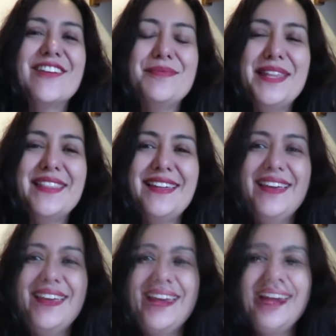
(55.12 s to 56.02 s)
I've been
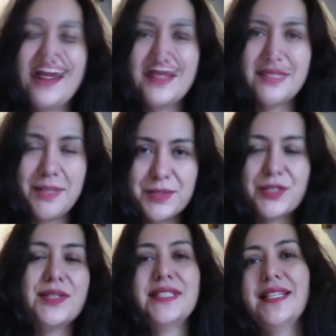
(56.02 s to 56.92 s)
thinking that as
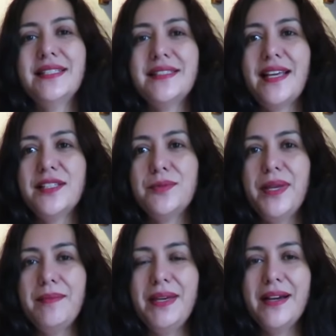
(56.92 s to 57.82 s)
seamstresses, as
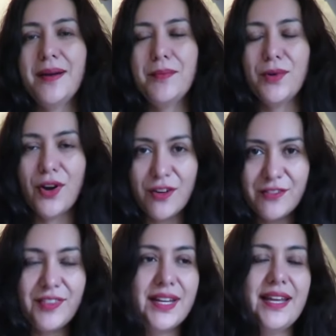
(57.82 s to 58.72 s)
we become more
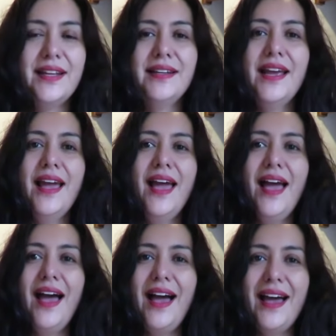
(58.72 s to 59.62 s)
confident,
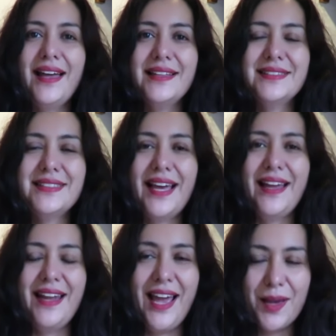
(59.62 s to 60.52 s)
and
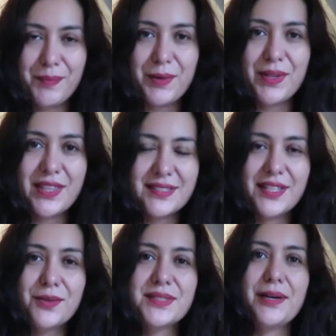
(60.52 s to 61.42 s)
and happy with the
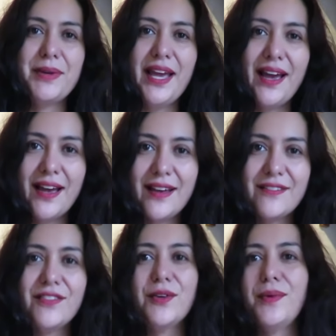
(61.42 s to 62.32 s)
skills that we
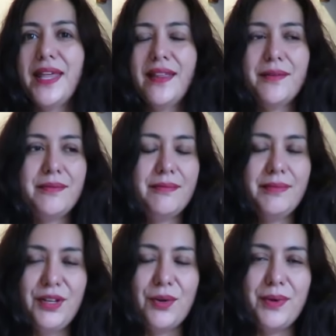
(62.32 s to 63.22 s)
have, the way
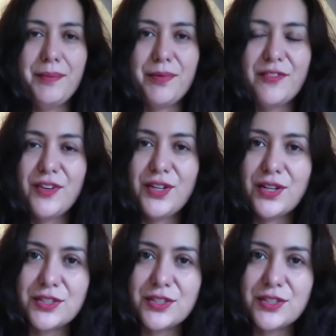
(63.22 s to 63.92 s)
that you know we prefer to